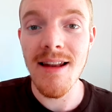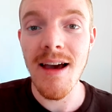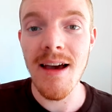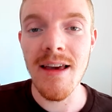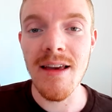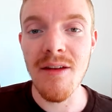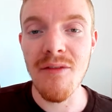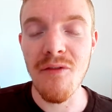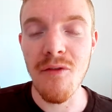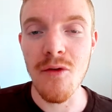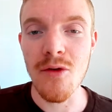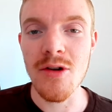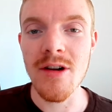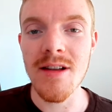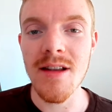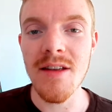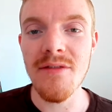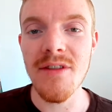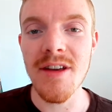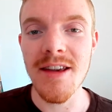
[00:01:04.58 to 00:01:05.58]
like for a
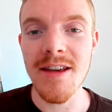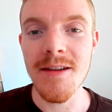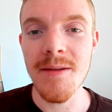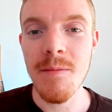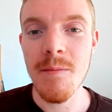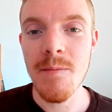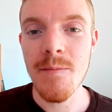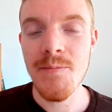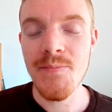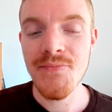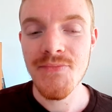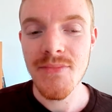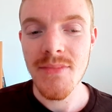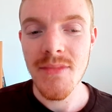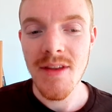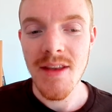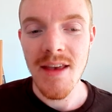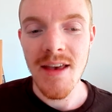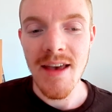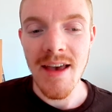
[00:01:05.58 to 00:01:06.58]
living.
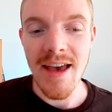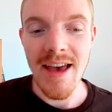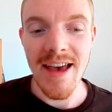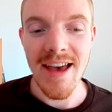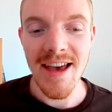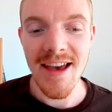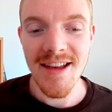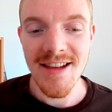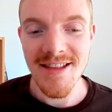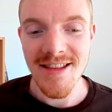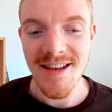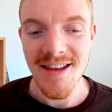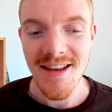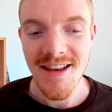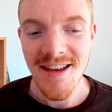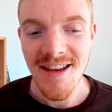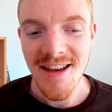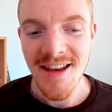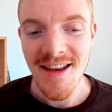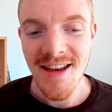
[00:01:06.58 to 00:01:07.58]
And
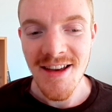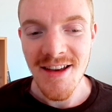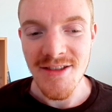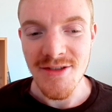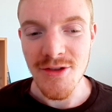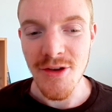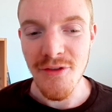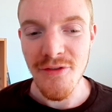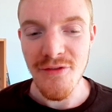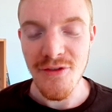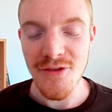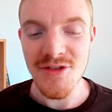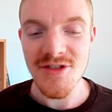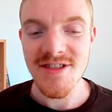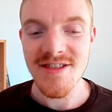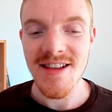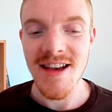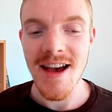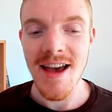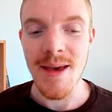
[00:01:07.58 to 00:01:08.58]
the
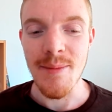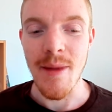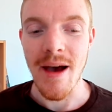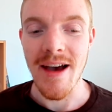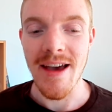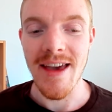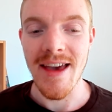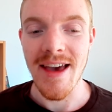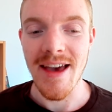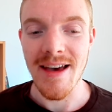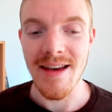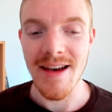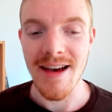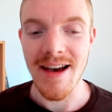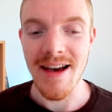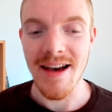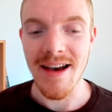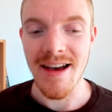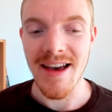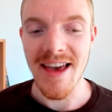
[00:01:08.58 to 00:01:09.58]
first time
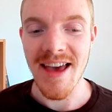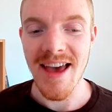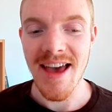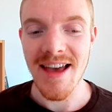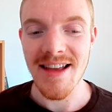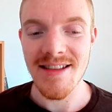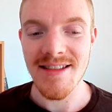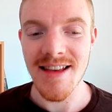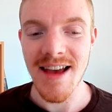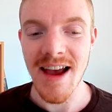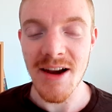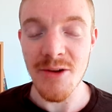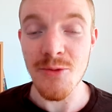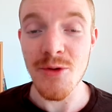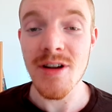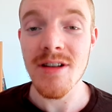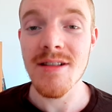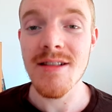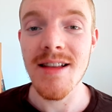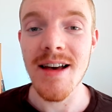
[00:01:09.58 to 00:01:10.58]
I
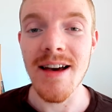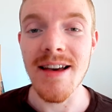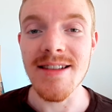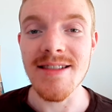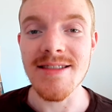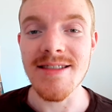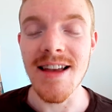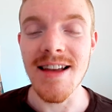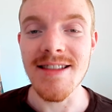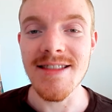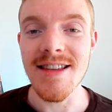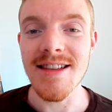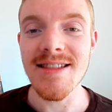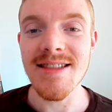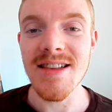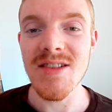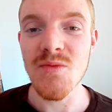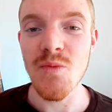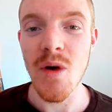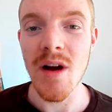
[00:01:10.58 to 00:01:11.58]
realized that
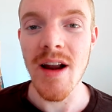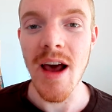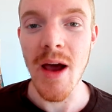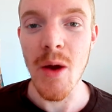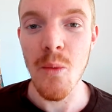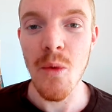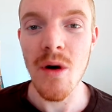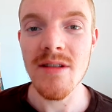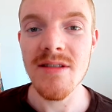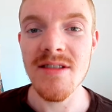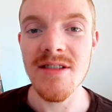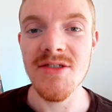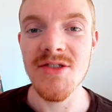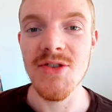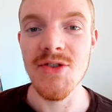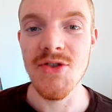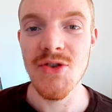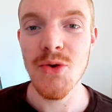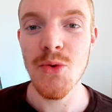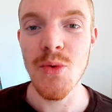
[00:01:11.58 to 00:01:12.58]
this is what I wanted
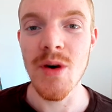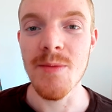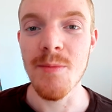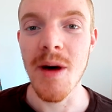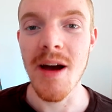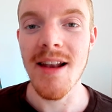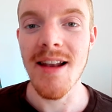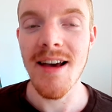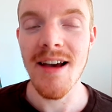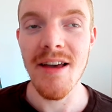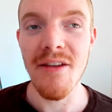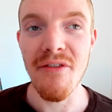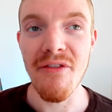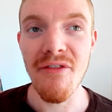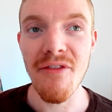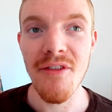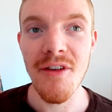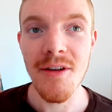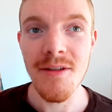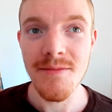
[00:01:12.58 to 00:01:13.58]
to do with my
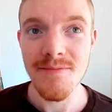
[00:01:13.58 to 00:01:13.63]
life,